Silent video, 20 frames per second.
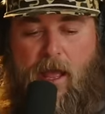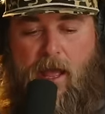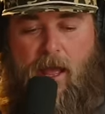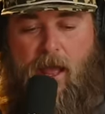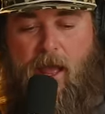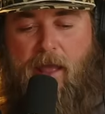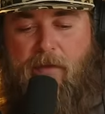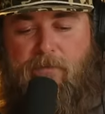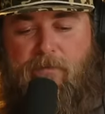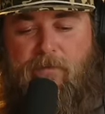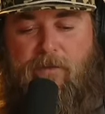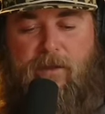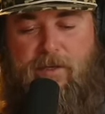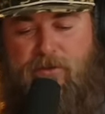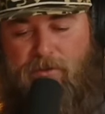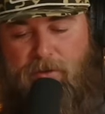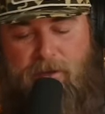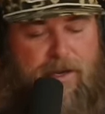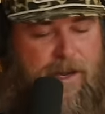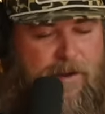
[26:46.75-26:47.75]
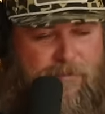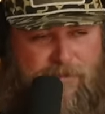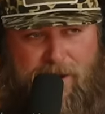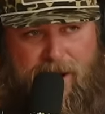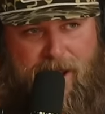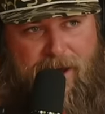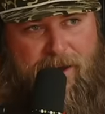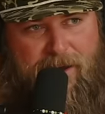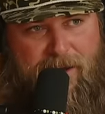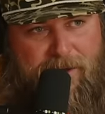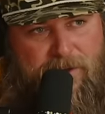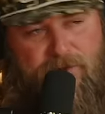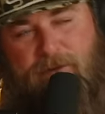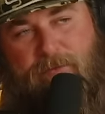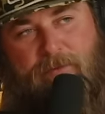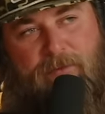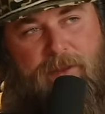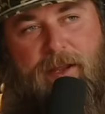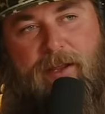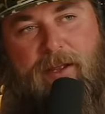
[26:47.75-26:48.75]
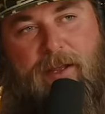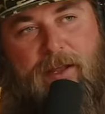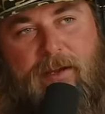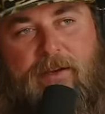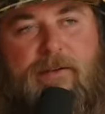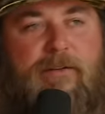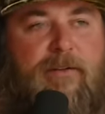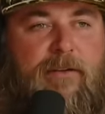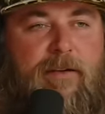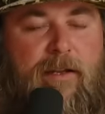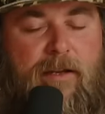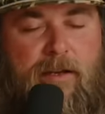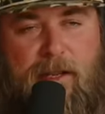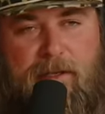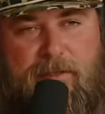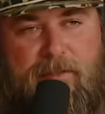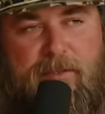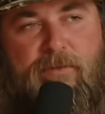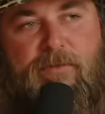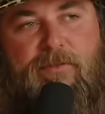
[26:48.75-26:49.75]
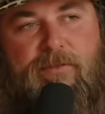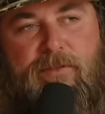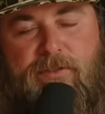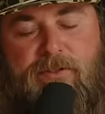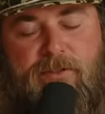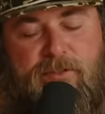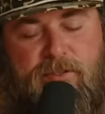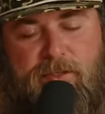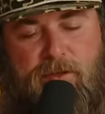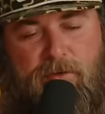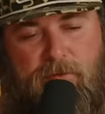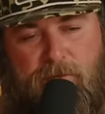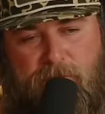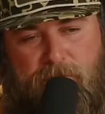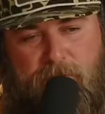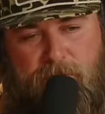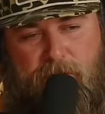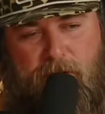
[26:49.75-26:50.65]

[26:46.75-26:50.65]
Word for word: I've literally never had any trouble with that gun unless it was just so.